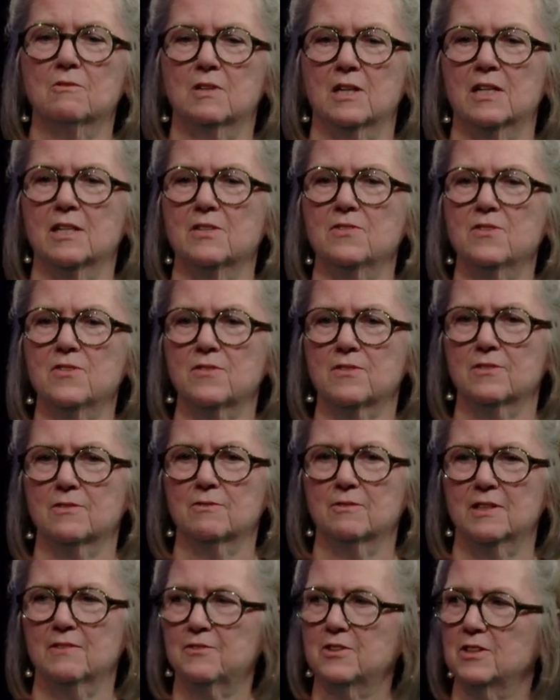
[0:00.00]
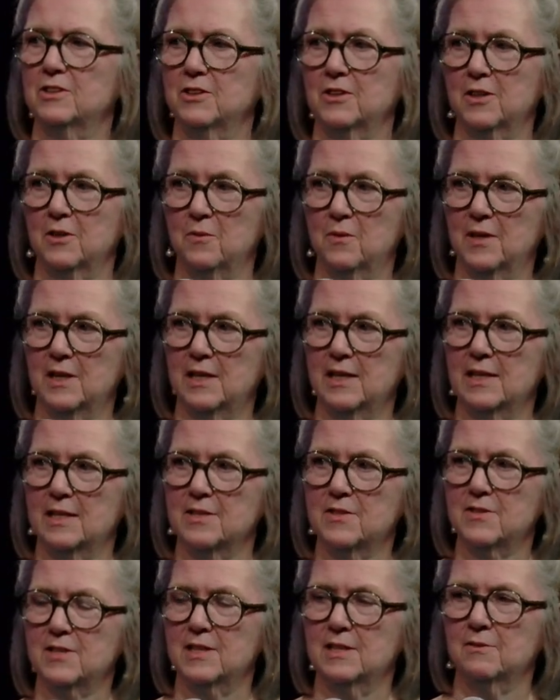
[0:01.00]
was. We have to look at what
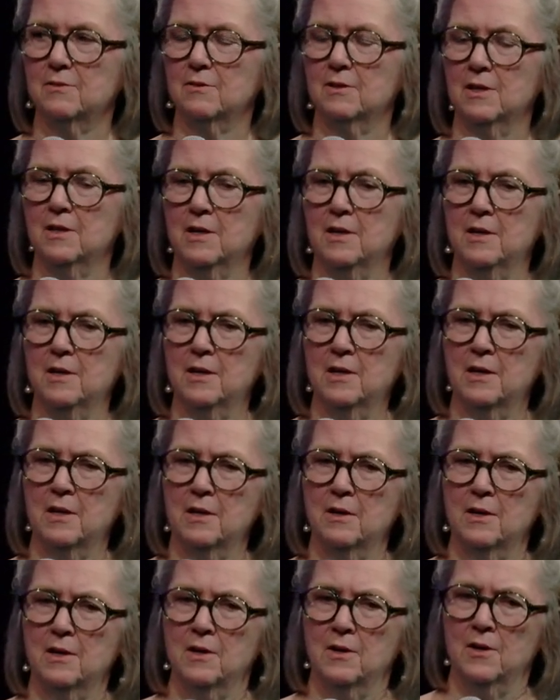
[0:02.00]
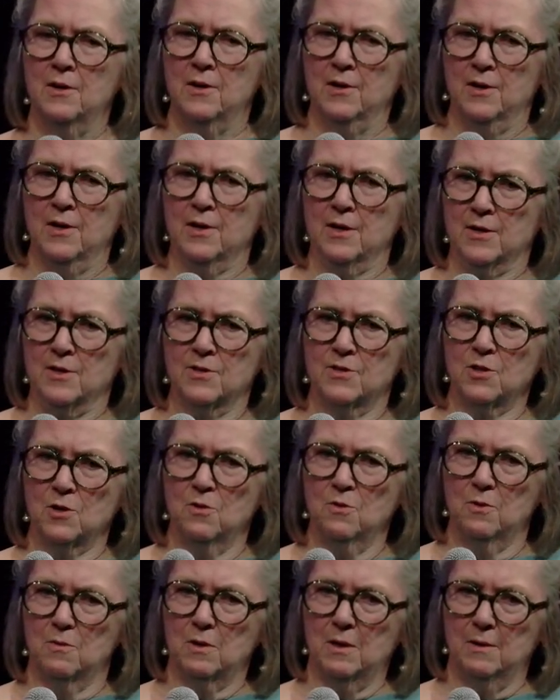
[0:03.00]
is." And
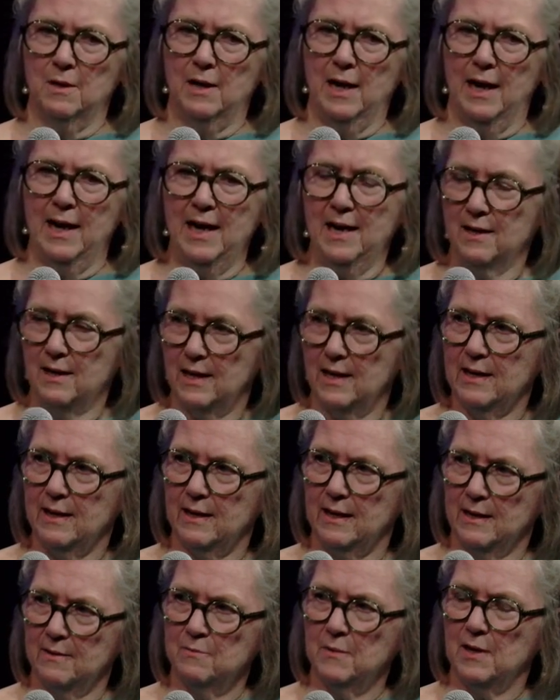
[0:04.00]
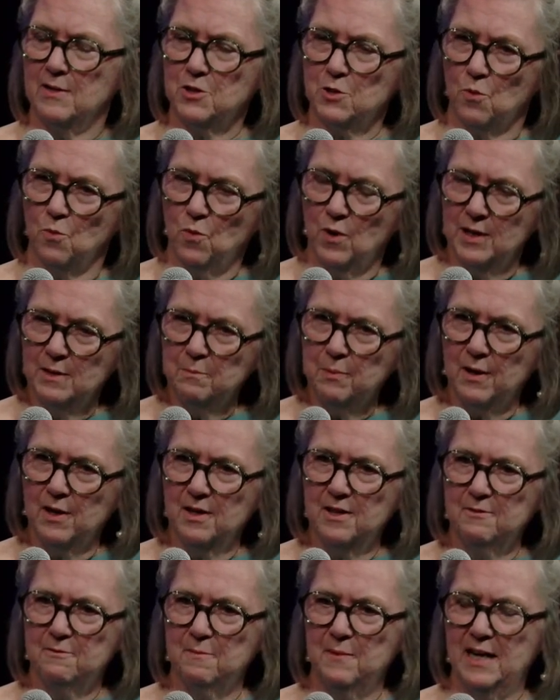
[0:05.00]
so so one
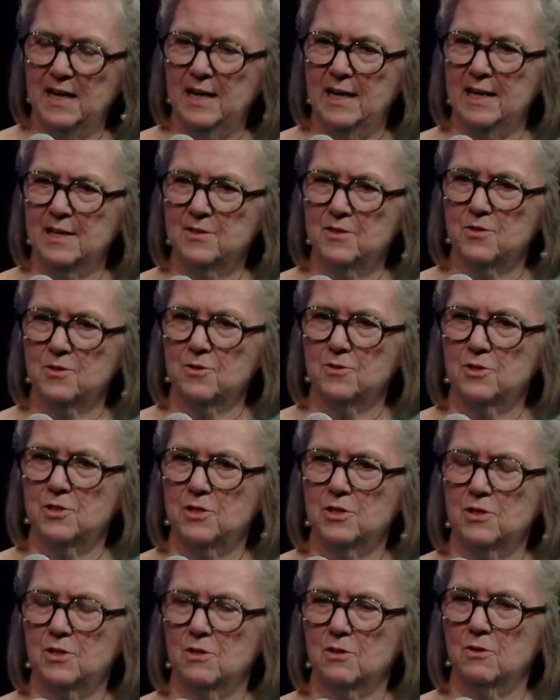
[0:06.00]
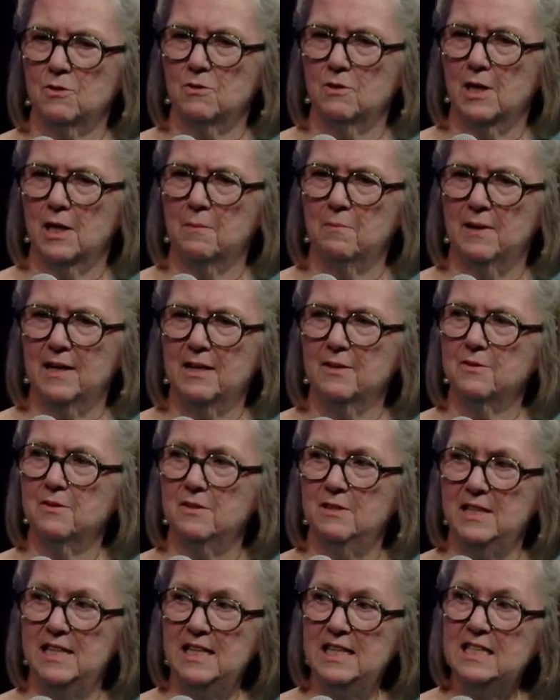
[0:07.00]
part of my answer to you
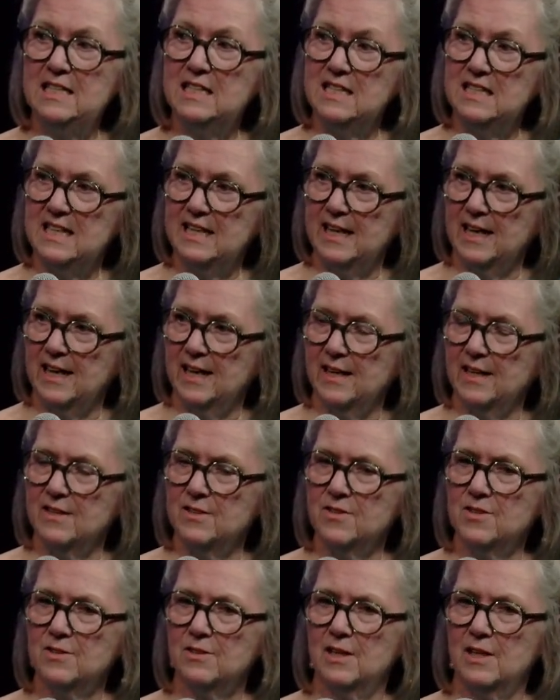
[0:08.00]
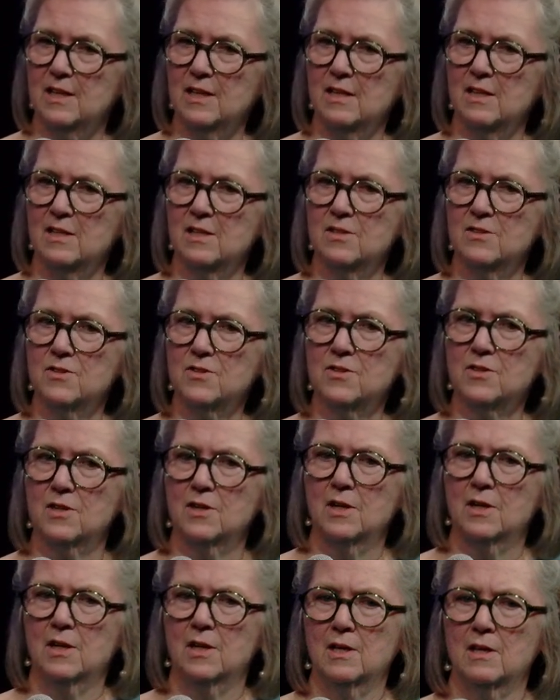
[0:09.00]
about these days is
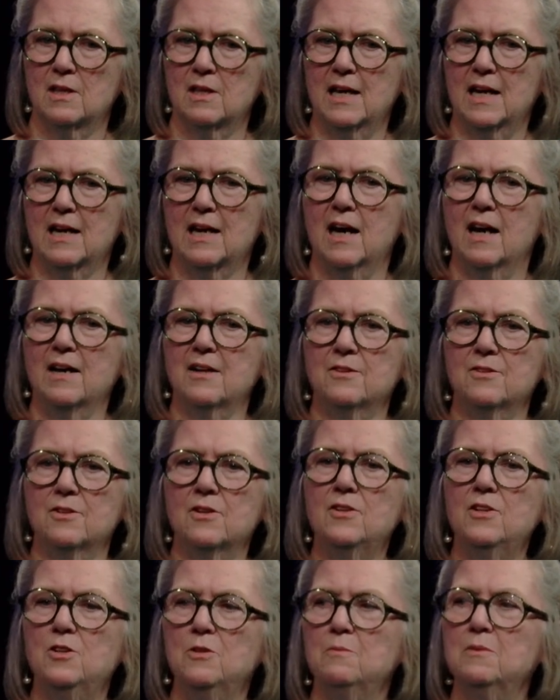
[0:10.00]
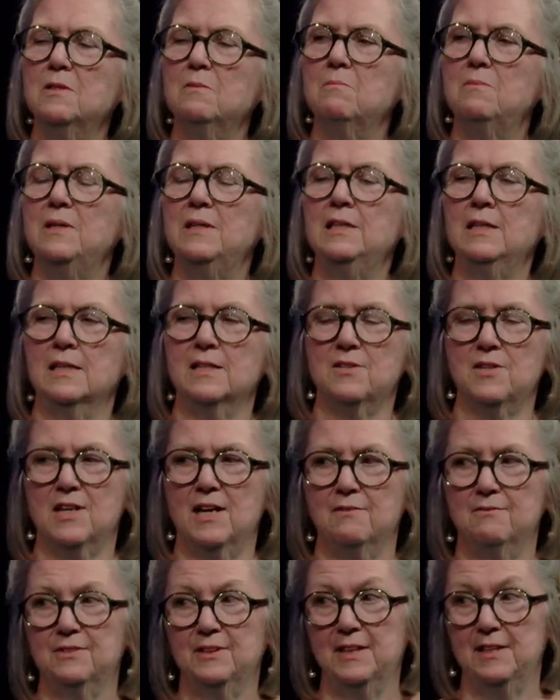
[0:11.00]
that other human beings
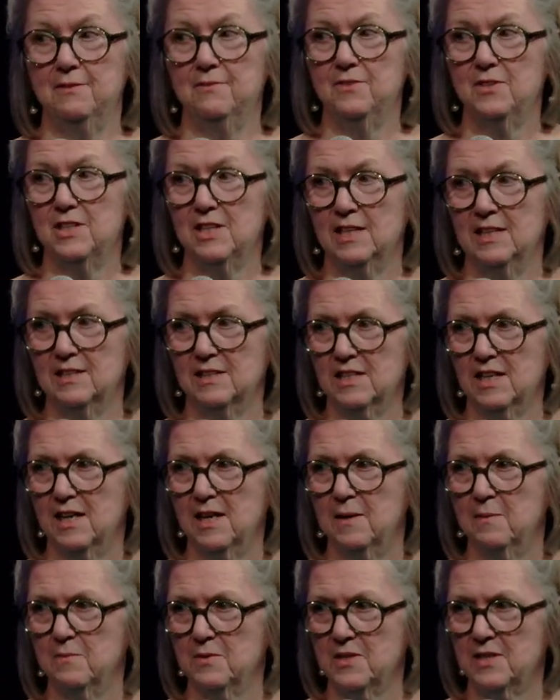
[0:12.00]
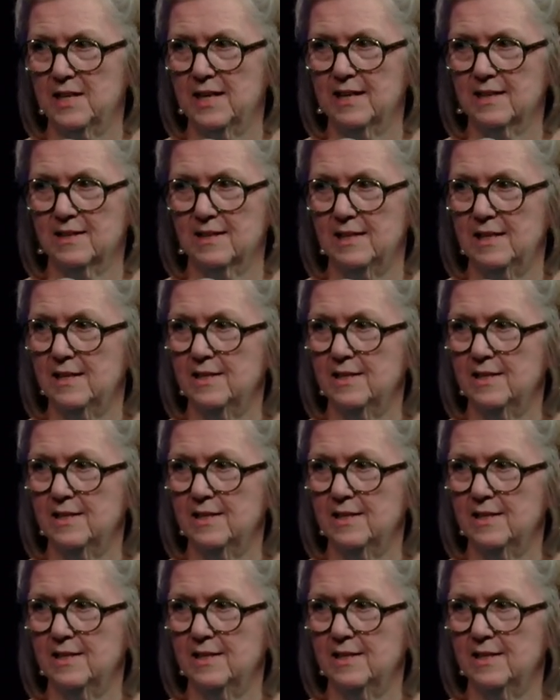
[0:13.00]
have lived in times like